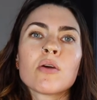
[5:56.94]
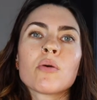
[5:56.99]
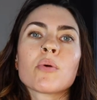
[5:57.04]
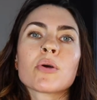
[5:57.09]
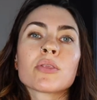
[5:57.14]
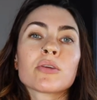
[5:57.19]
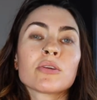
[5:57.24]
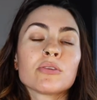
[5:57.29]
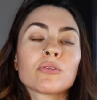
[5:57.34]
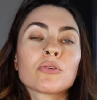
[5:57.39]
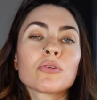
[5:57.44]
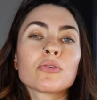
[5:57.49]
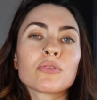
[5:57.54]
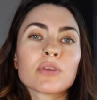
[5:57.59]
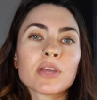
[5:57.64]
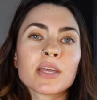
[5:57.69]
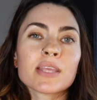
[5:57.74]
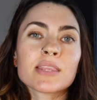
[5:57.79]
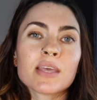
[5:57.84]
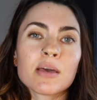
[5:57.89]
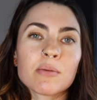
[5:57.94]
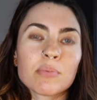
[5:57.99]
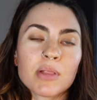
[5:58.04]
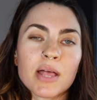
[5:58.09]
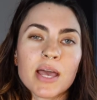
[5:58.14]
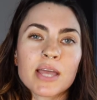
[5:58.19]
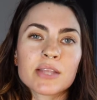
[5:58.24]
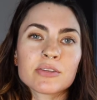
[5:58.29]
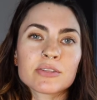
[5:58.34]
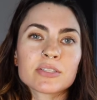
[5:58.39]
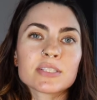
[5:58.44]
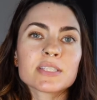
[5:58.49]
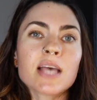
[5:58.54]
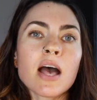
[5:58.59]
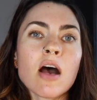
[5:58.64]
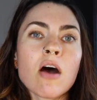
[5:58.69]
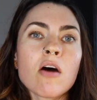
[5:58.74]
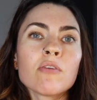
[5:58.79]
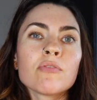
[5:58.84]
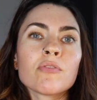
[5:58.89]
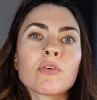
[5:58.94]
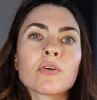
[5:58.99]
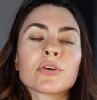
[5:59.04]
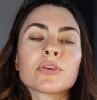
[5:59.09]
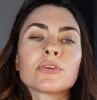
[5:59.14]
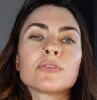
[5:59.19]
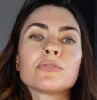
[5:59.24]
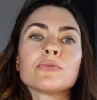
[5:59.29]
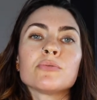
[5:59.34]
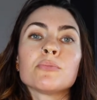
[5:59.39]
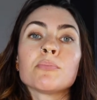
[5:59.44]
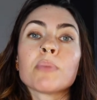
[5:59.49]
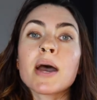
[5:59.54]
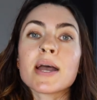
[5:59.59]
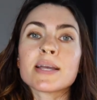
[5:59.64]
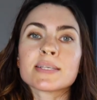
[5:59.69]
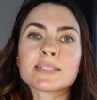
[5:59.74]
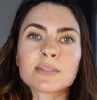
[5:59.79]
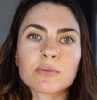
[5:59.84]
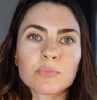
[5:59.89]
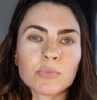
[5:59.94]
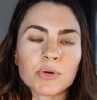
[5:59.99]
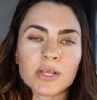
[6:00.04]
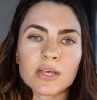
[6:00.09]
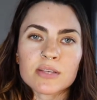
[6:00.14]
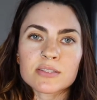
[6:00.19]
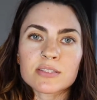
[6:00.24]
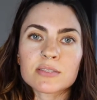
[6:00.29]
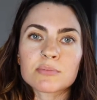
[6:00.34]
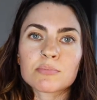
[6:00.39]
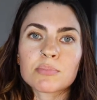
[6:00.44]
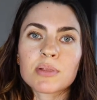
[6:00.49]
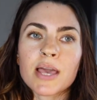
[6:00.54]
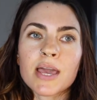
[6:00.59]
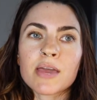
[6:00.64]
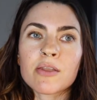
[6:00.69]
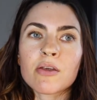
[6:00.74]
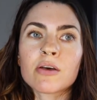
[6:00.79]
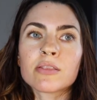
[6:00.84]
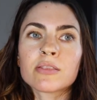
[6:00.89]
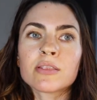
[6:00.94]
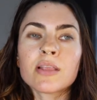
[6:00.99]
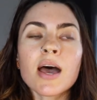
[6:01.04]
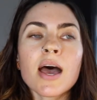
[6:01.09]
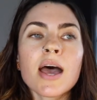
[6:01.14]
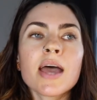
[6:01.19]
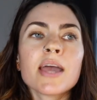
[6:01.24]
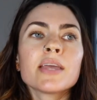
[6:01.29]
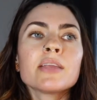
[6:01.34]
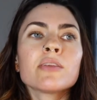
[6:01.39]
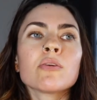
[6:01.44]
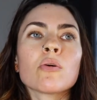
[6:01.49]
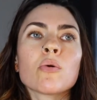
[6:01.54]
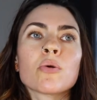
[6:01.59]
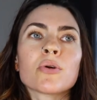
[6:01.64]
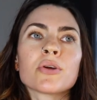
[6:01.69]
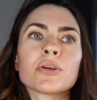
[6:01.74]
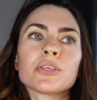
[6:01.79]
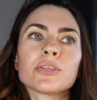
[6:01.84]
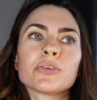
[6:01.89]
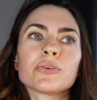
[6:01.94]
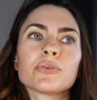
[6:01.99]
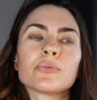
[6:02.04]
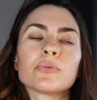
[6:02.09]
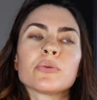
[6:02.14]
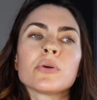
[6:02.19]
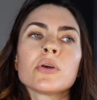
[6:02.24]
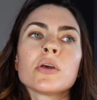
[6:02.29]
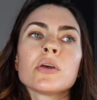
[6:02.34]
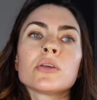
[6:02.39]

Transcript: Whether you create that plan yourself, or you buy someone else's plan online, or you